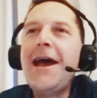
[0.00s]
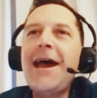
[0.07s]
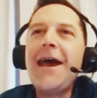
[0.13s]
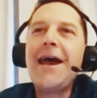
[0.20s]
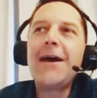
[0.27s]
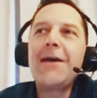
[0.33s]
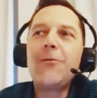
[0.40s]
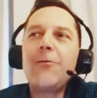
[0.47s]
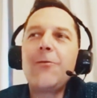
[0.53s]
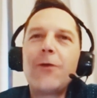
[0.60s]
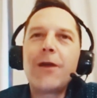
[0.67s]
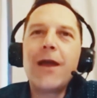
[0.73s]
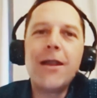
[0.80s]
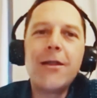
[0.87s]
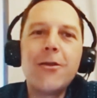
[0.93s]
And we were
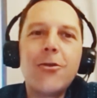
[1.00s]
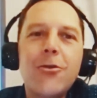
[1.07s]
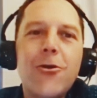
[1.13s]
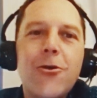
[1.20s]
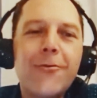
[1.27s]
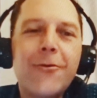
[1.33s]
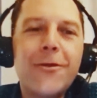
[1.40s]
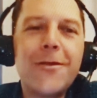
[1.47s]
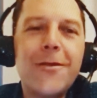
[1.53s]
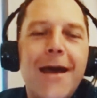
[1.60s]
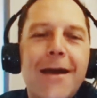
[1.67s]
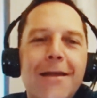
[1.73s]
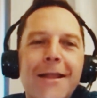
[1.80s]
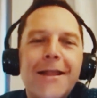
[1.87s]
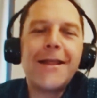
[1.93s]
kind of joking with
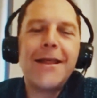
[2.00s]
Sacks that he